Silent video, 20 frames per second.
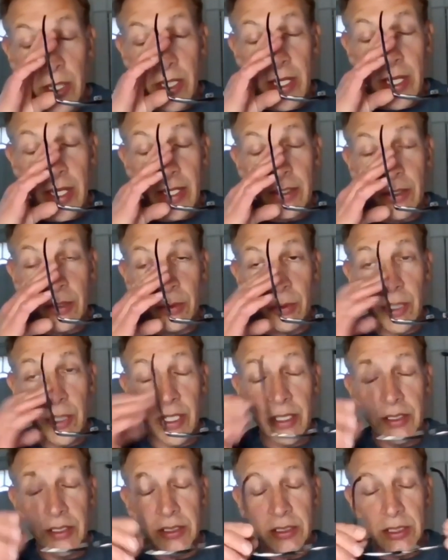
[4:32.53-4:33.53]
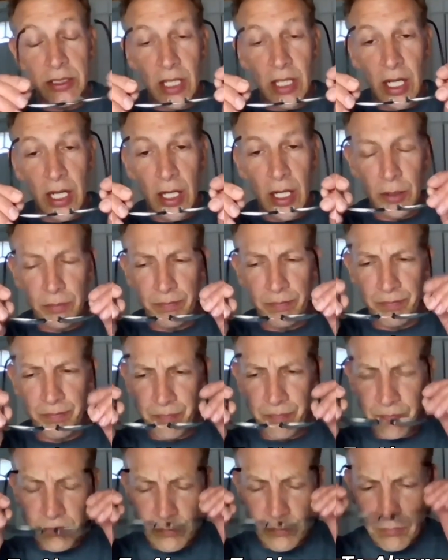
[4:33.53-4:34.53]
28th to raise um,
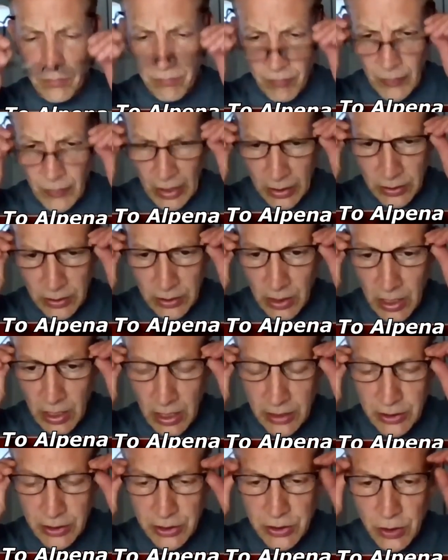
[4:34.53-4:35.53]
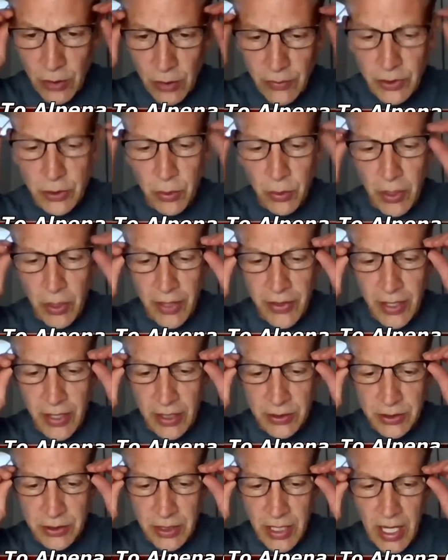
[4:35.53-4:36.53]
uh, just over
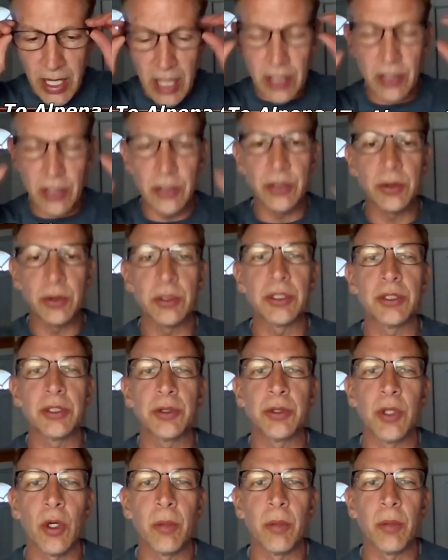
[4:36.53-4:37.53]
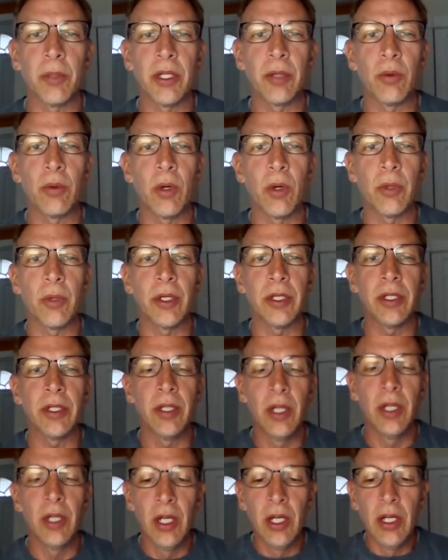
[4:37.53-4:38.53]
$20000 which is normally what
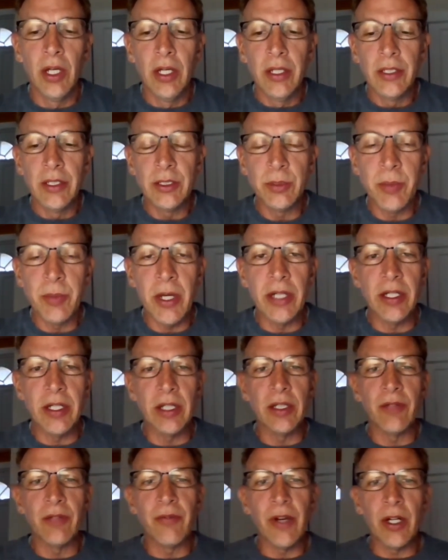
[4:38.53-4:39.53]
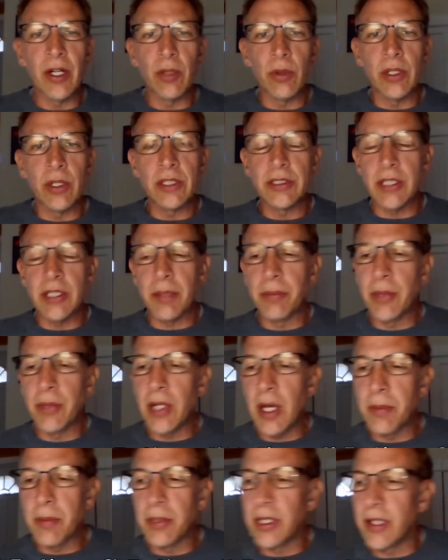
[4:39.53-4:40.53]
we spend on the fireworks. I,
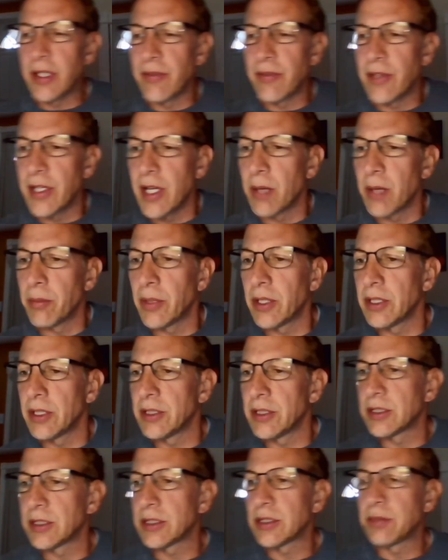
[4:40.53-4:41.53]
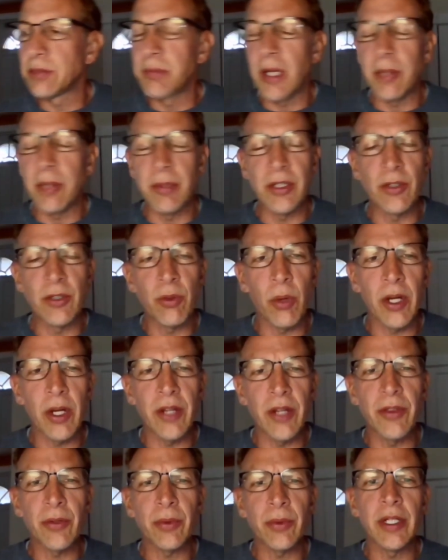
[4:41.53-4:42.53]
I believe the number is maybe
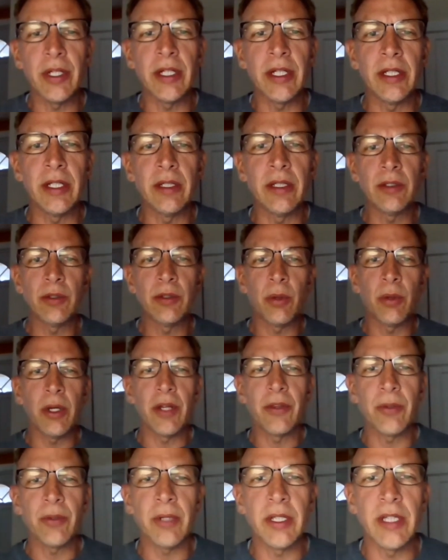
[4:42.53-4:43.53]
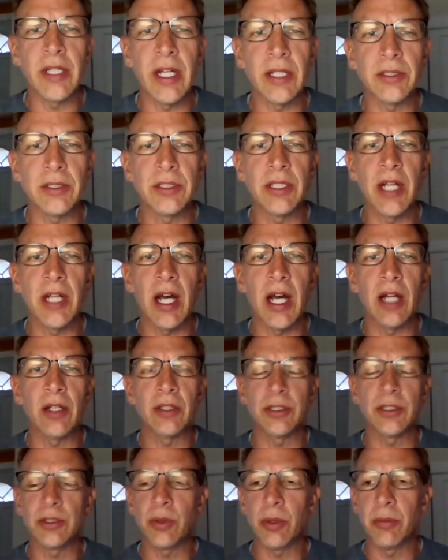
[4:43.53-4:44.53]
twenty three twenty three thousand
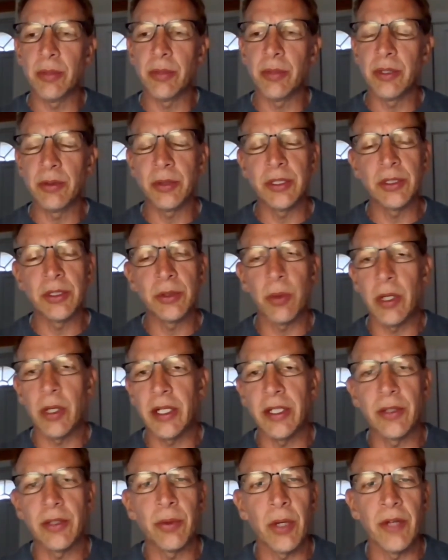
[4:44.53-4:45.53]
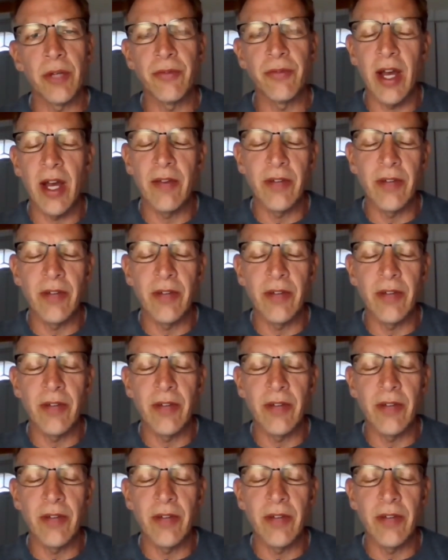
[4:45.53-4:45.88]
dollars between twenty and twenty